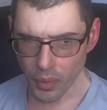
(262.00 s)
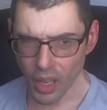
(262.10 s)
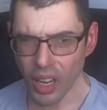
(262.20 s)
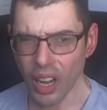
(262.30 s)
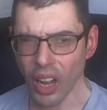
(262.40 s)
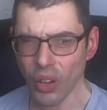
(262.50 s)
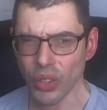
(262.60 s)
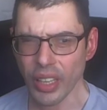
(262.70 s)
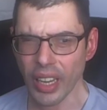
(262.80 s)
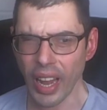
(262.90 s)

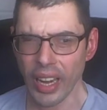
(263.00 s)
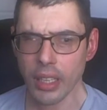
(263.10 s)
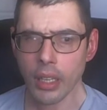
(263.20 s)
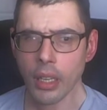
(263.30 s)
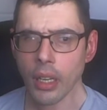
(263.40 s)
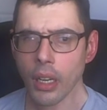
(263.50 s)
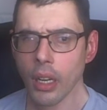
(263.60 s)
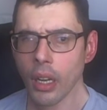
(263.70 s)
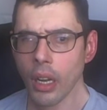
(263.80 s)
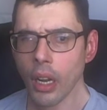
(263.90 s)
Looking at
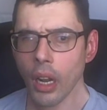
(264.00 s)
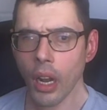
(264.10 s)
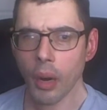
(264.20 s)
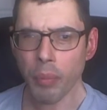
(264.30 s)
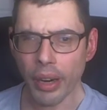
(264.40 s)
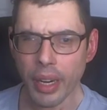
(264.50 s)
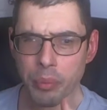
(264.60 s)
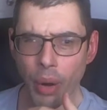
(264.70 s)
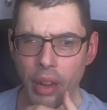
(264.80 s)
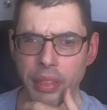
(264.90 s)
market
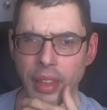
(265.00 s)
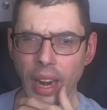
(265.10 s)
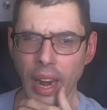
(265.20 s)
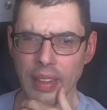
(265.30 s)
breadth today,